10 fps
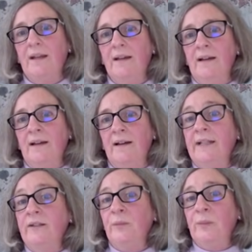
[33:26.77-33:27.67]

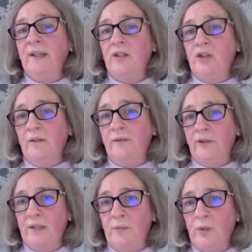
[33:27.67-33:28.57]
and the potential for
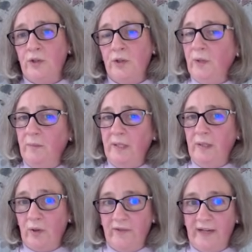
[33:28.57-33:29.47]
exposure will be
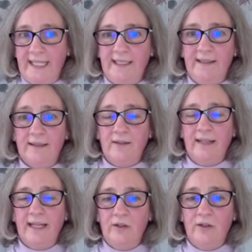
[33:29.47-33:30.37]
provided, so
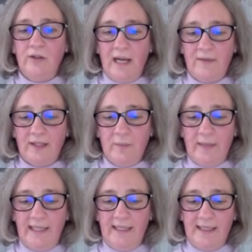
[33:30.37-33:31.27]
that you have some
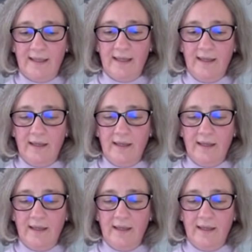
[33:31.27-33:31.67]
ideas.